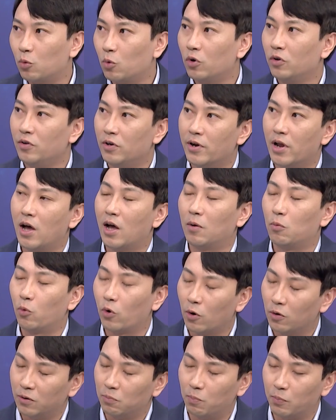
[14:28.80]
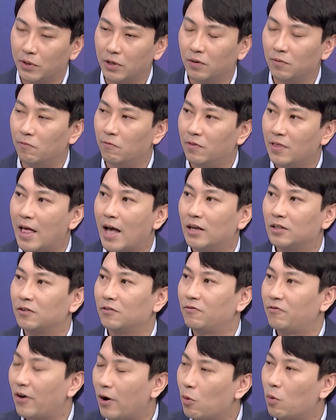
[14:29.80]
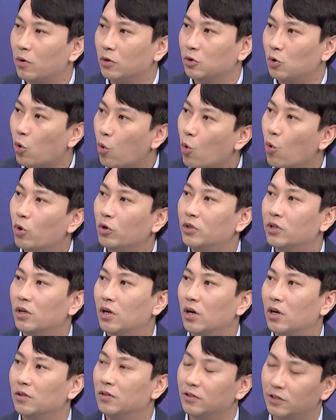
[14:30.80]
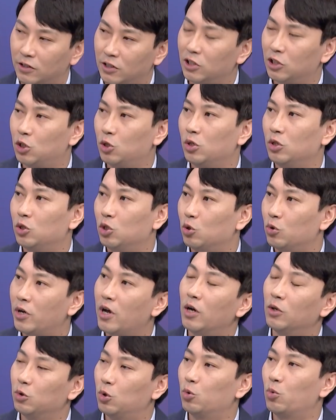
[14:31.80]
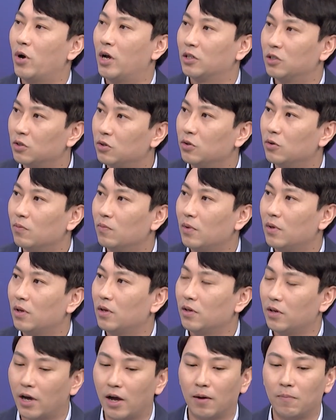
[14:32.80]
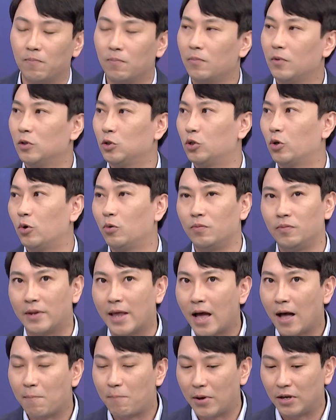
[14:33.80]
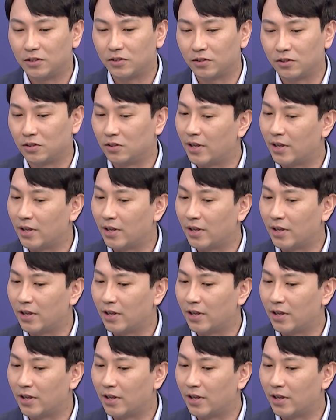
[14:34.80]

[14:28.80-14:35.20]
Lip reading: will be less favorable toward the decision to come to rescue. So that basically